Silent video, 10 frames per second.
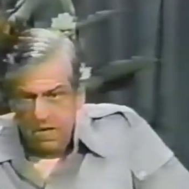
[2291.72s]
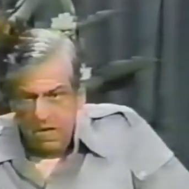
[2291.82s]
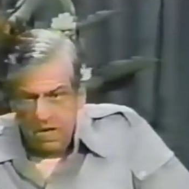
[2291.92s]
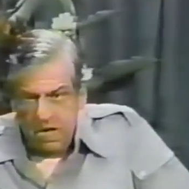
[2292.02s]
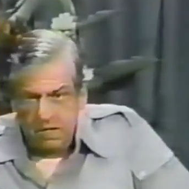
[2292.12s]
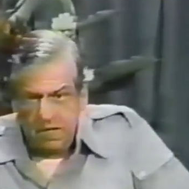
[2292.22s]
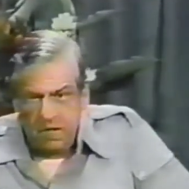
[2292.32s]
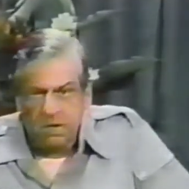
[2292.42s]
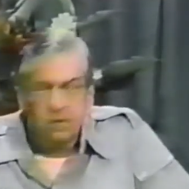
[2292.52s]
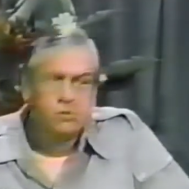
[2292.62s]
And that
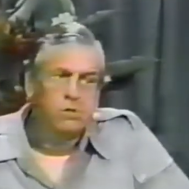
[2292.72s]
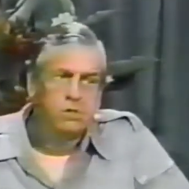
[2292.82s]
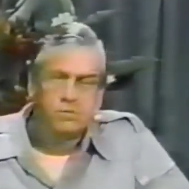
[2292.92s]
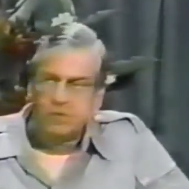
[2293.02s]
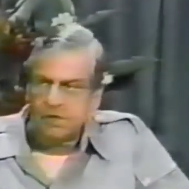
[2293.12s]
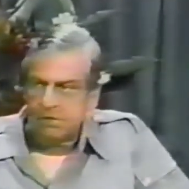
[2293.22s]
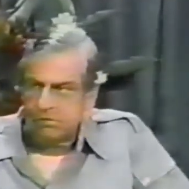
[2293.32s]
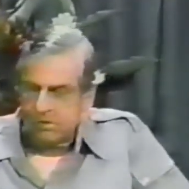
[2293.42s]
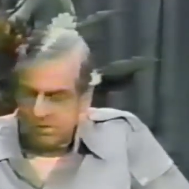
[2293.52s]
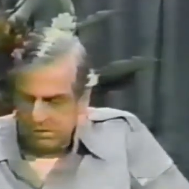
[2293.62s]
also is a very
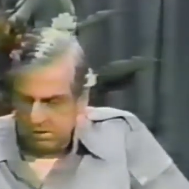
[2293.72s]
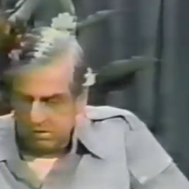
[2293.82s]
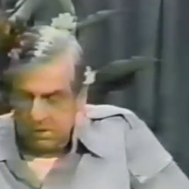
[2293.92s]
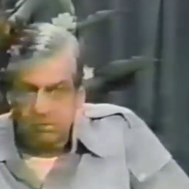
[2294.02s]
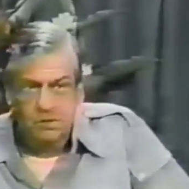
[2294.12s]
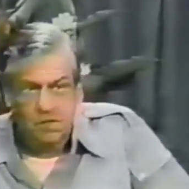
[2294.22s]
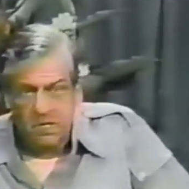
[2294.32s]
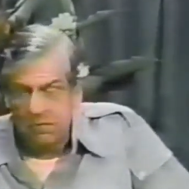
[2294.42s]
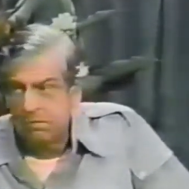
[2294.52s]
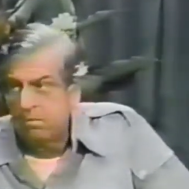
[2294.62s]
interesting story, which I
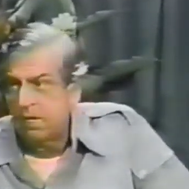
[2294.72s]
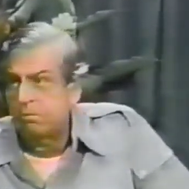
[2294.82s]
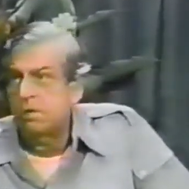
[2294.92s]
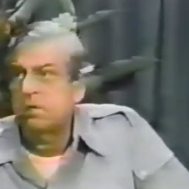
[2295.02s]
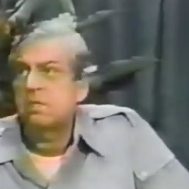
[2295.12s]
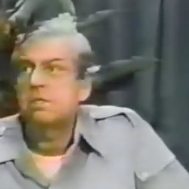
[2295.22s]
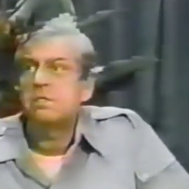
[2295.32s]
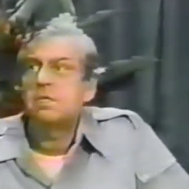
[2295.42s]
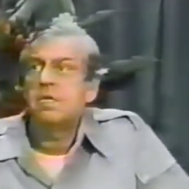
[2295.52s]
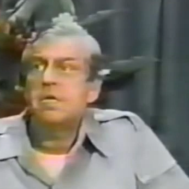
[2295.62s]
have in my book,
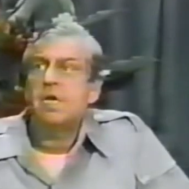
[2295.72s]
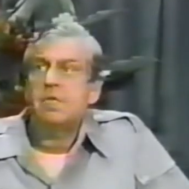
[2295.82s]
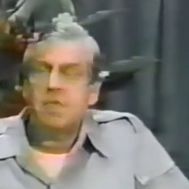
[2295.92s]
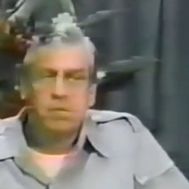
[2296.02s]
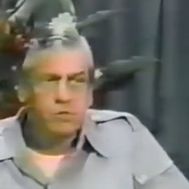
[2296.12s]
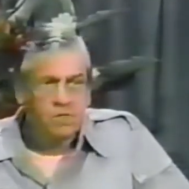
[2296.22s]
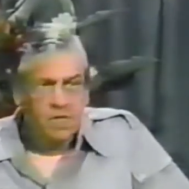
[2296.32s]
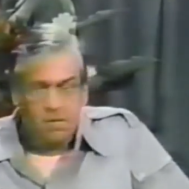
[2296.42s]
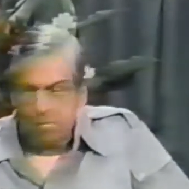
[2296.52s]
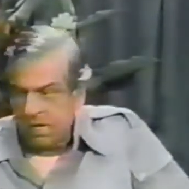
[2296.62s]
how the
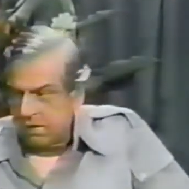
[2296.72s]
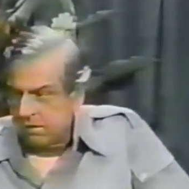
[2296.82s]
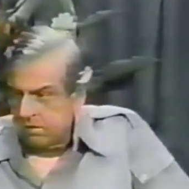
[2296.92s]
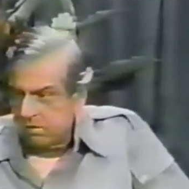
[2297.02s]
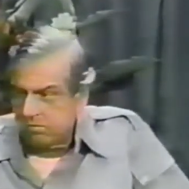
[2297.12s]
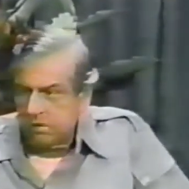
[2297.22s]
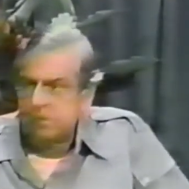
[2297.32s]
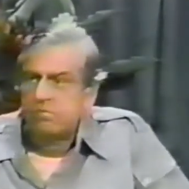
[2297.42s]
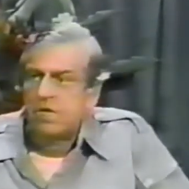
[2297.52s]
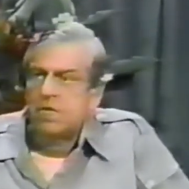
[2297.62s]
Amsterdam bankers first
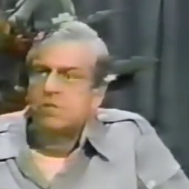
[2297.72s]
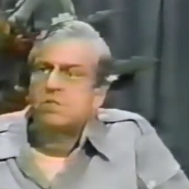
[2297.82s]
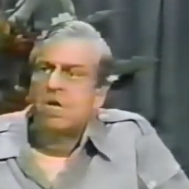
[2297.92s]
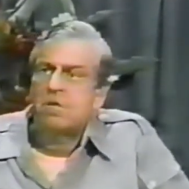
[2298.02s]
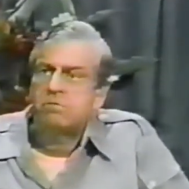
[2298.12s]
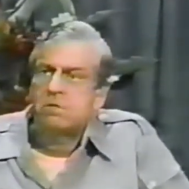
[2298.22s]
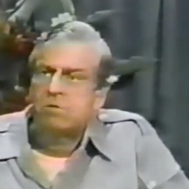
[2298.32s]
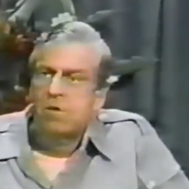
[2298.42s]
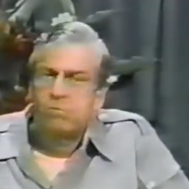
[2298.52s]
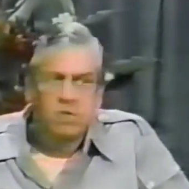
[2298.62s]
financed Oliver
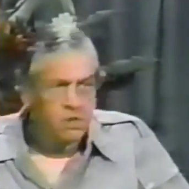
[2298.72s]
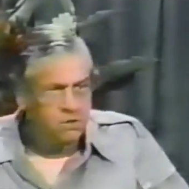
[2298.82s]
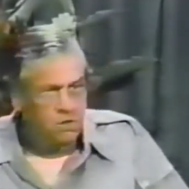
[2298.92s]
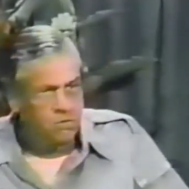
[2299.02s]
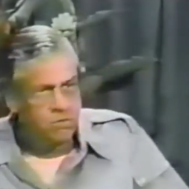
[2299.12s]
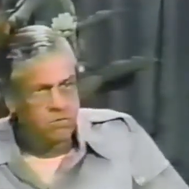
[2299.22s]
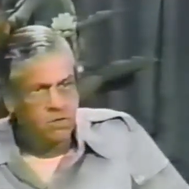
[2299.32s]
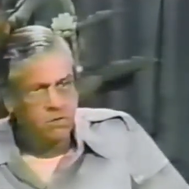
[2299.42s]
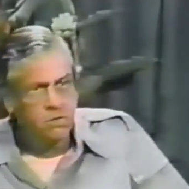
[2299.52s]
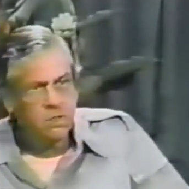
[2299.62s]
Cromwell to
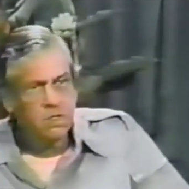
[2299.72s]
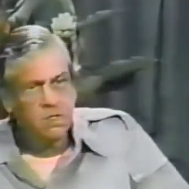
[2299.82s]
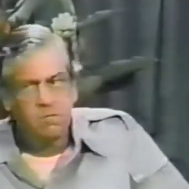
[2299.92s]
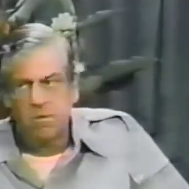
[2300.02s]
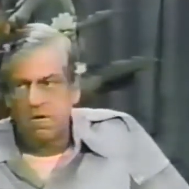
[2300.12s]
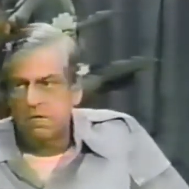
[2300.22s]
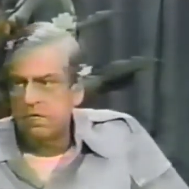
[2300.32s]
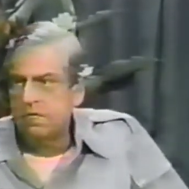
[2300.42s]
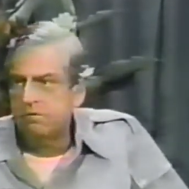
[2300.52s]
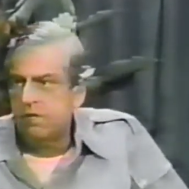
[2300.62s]
overthrow the
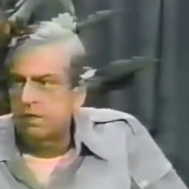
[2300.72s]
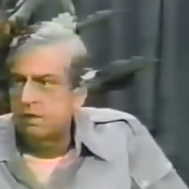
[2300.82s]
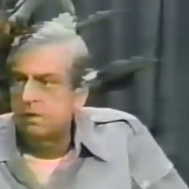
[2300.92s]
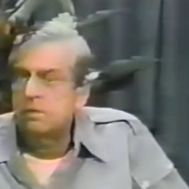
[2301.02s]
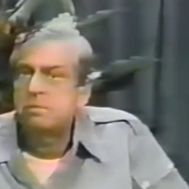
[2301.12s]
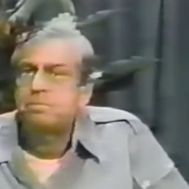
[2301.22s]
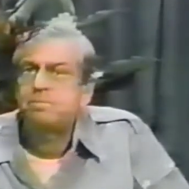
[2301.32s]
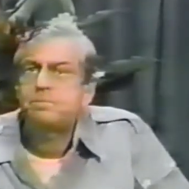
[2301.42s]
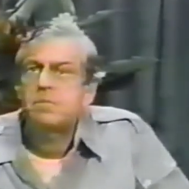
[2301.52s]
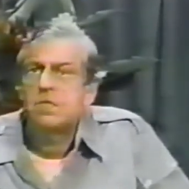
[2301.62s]
monarchy of England,
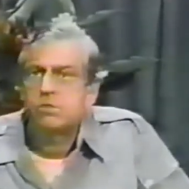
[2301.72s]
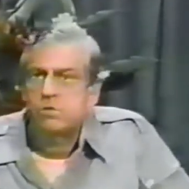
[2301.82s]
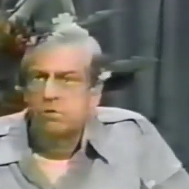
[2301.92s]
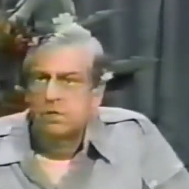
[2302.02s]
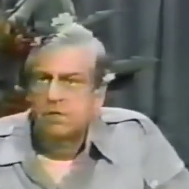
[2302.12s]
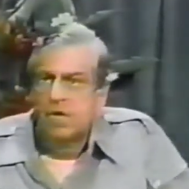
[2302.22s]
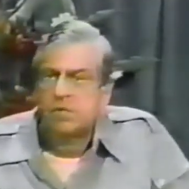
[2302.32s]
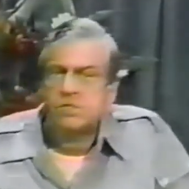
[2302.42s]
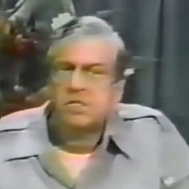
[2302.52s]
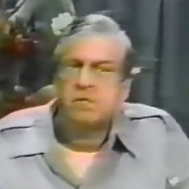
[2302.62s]
the Stuart
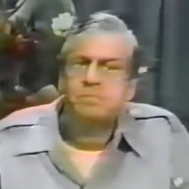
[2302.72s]
dynasty.